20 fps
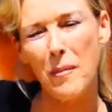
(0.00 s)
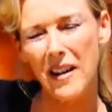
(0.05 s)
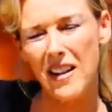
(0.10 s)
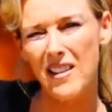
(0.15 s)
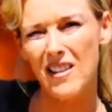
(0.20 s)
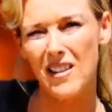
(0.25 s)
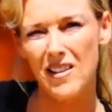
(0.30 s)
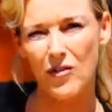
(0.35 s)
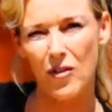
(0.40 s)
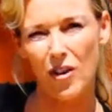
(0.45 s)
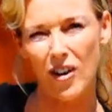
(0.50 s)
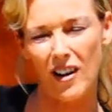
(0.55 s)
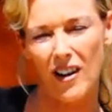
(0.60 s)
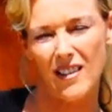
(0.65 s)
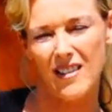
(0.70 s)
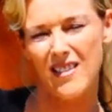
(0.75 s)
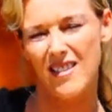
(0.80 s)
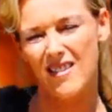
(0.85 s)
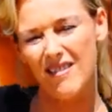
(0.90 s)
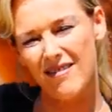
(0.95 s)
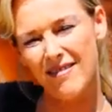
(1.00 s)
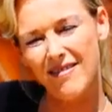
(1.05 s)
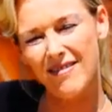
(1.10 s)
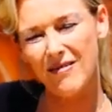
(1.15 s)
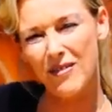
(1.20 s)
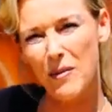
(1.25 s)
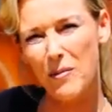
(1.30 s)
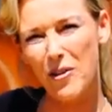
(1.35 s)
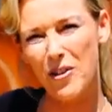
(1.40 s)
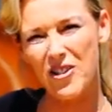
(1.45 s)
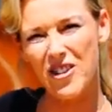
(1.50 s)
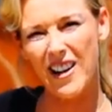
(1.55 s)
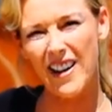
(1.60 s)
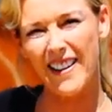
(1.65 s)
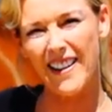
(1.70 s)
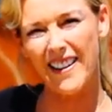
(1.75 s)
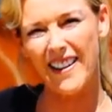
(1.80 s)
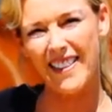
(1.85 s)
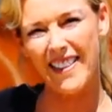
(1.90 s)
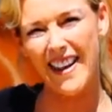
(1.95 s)
Thank you so much. I appreciate
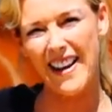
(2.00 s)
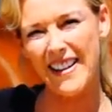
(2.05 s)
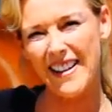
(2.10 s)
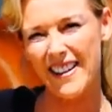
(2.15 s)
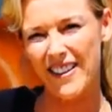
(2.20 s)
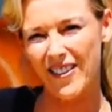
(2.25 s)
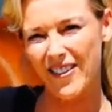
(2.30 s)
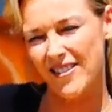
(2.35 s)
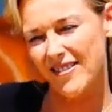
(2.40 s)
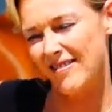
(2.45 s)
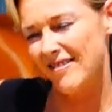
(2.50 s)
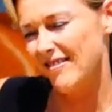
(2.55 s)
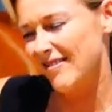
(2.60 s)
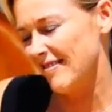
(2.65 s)
it. Bye-bye.